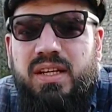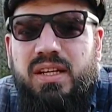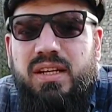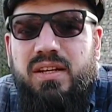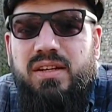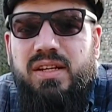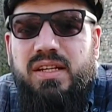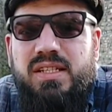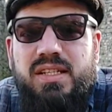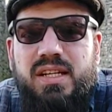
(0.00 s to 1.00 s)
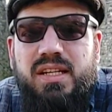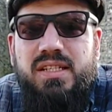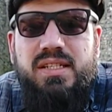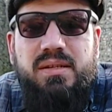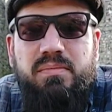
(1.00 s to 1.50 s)
in
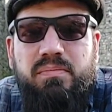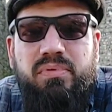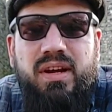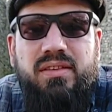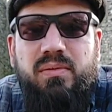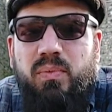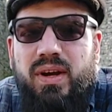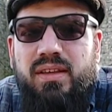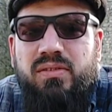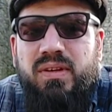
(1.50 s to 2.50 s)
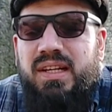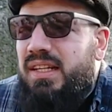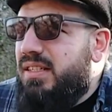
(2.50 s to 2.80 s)
its breadth and width, really.